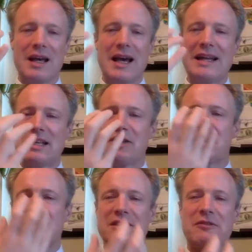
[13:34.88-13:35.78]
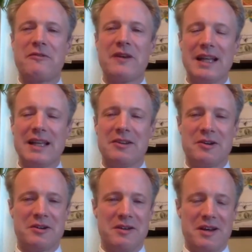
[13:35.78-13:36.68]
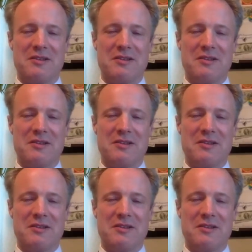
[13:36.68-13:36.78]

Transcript: And then you connect the feeling, you're